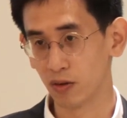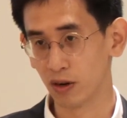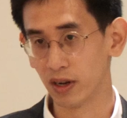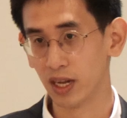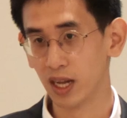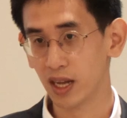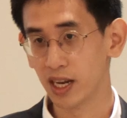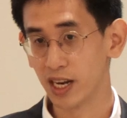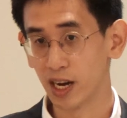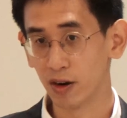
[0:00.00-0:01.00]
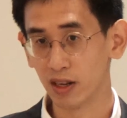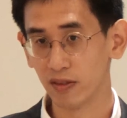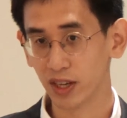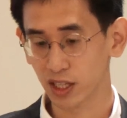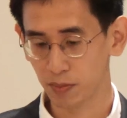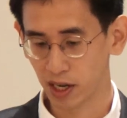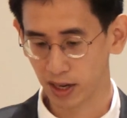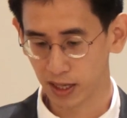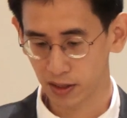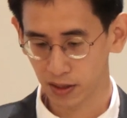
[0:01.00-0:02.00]
or a narrative
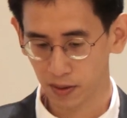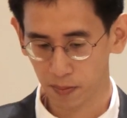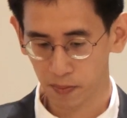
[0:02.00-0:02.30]
experience.